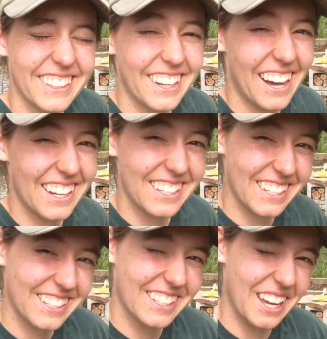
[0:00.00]
Guys,
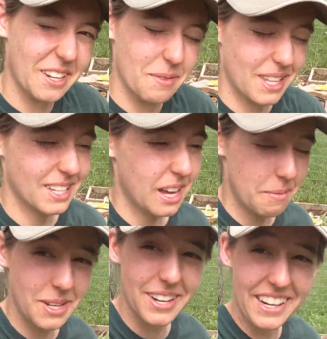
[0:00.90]
it's getting to be that
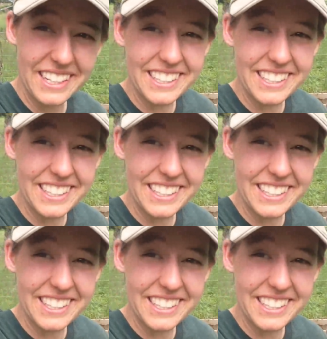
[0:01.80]
time of year.